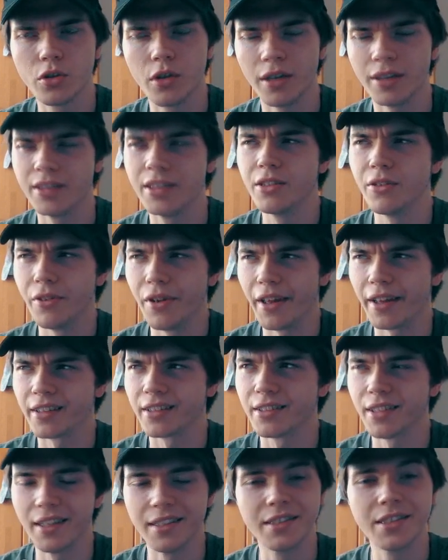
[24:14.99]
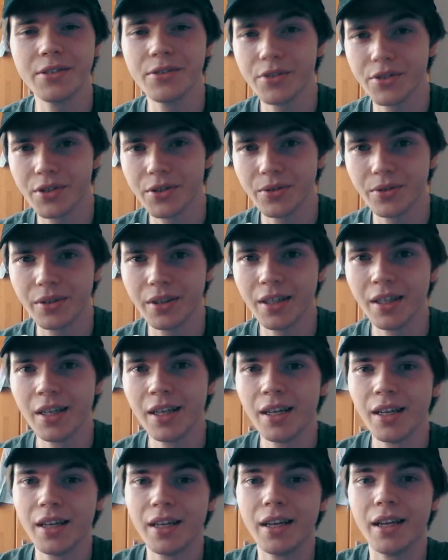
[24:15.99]
I see you next. I see you soon.
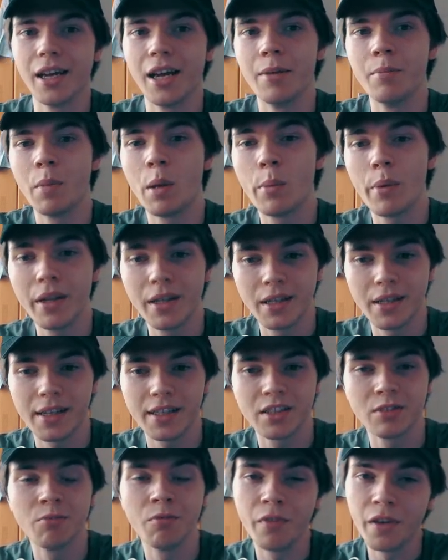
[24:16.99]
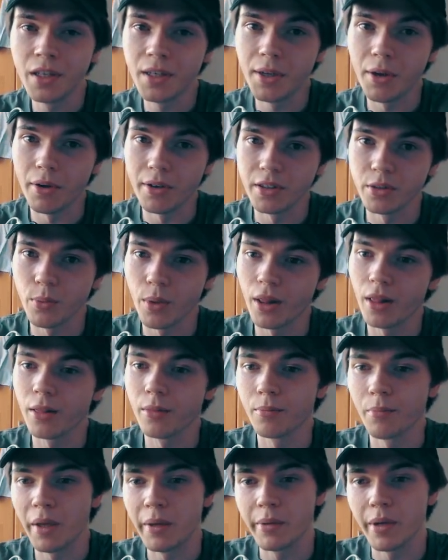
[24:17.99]
Uh, maybe in the next video as
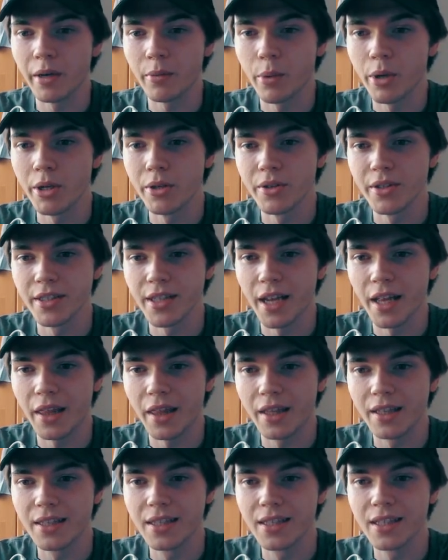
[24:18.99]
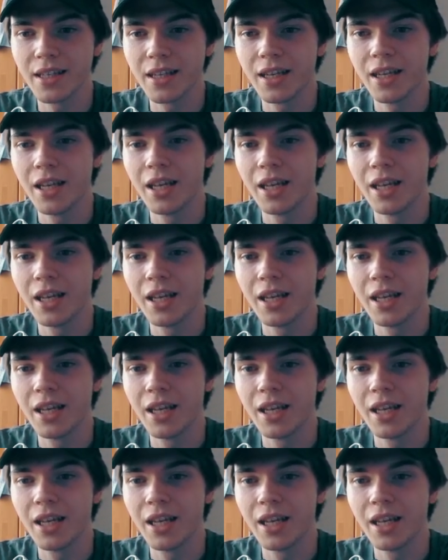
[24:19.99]
well. Maybe I wanted to say this.